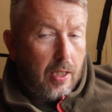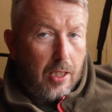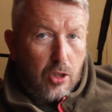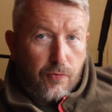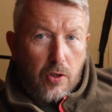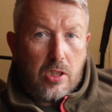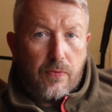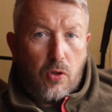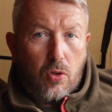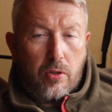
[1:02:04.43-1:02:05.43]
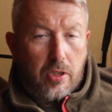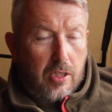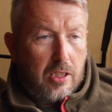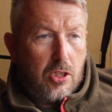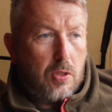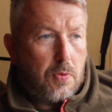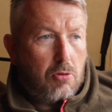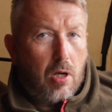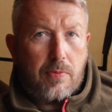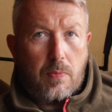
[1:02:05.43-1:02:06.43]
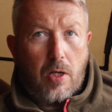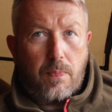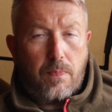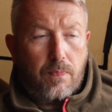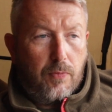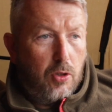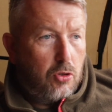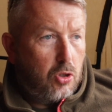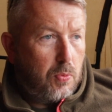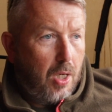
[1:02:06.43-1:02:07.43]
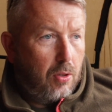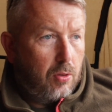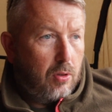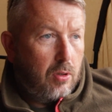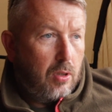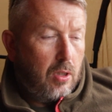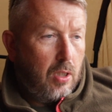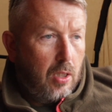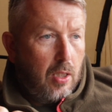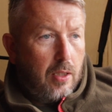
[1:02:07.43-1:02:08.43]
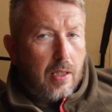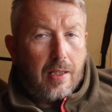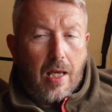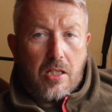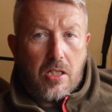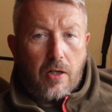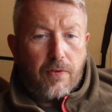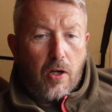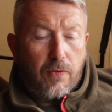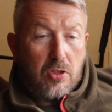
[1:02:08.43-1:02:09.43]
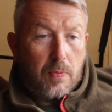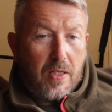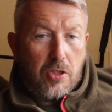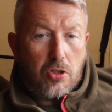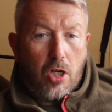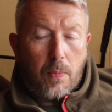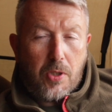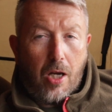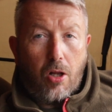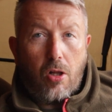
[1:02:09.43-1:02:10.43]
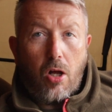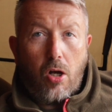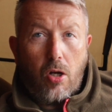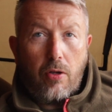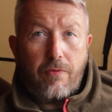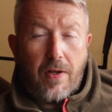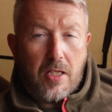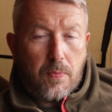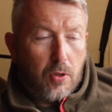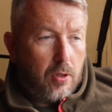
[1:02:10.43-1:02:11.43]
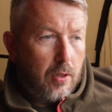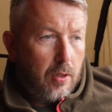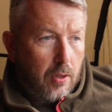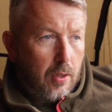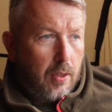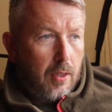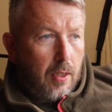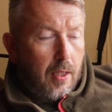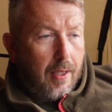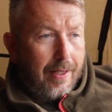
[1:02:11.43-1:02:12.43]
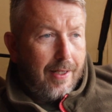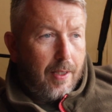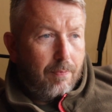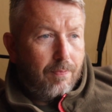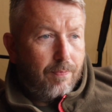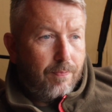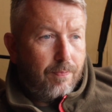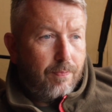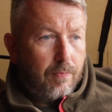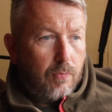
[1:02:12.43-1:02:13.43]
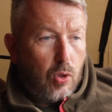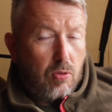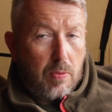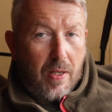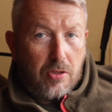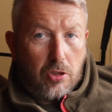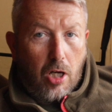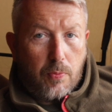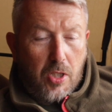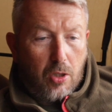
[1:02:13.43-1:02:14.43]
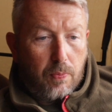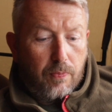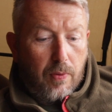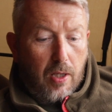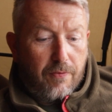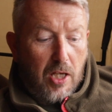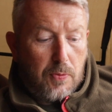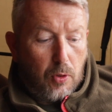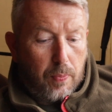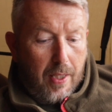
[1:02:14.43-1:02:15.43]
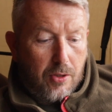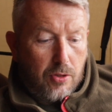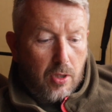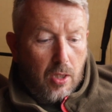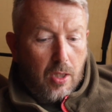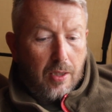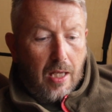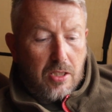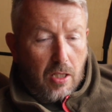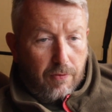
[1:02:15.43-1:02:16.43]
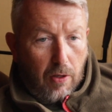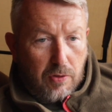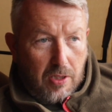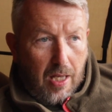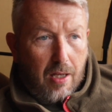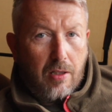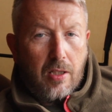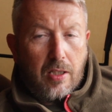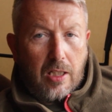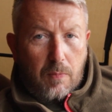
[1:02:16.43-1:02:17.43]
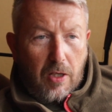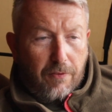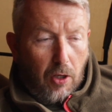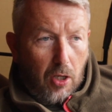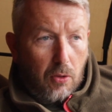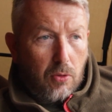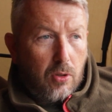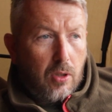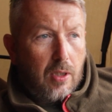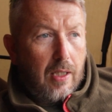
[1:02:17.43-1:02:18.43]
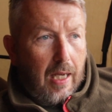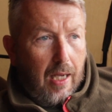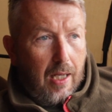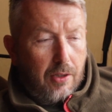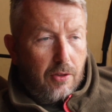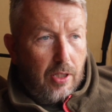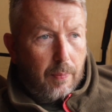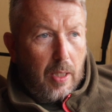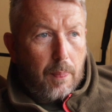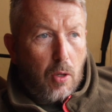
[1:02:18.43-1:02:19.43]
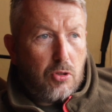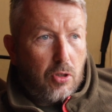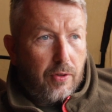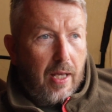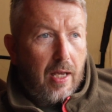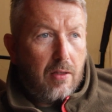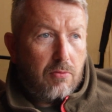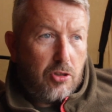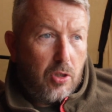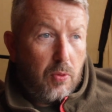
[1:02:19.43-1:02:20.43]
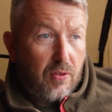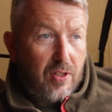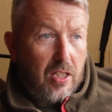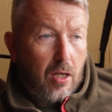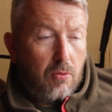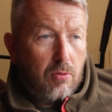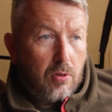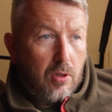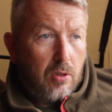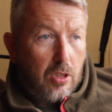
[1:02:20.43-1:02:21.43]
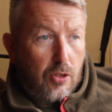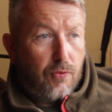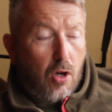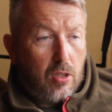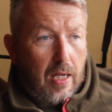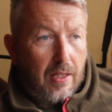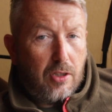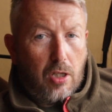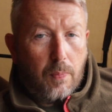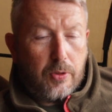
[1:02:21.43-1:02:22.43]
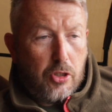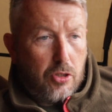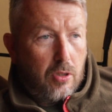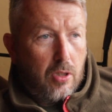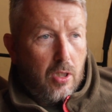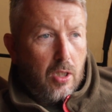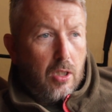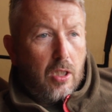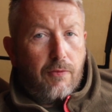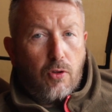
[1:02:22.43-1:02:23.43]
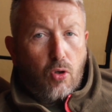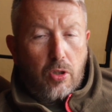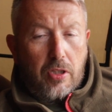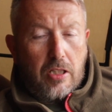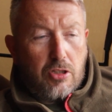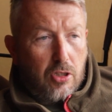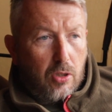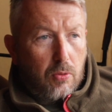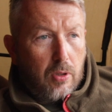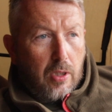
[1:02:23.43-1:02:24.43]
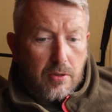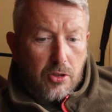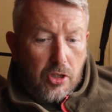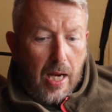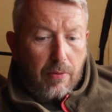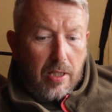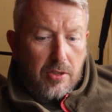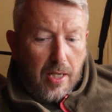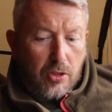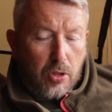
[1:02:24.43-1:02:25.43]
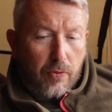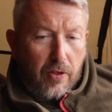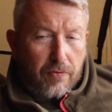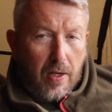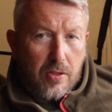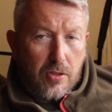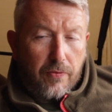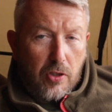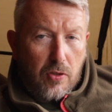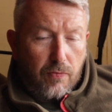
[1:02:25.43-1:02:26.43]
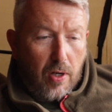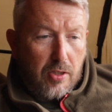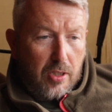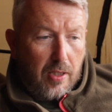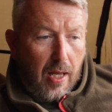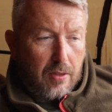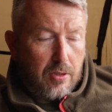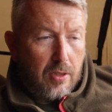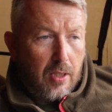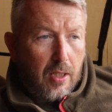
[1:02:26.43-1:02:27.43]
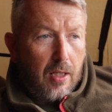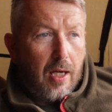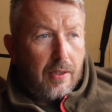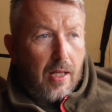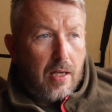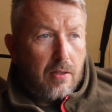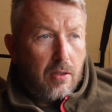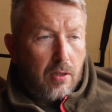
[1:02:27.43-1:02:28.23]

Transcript: is, first of all, you need to subscribe to my YouTube channel. Then get yourself over to Bezos Carp channel on Facebook. There is a Bezos Carp channel Facebook page. Get yourself over to that, give me a follow, and there'll be a post on there to do with the video, this vlog and the competition. If all you need to do, share it, tag 2 of your friends, your fishing friends in that, and then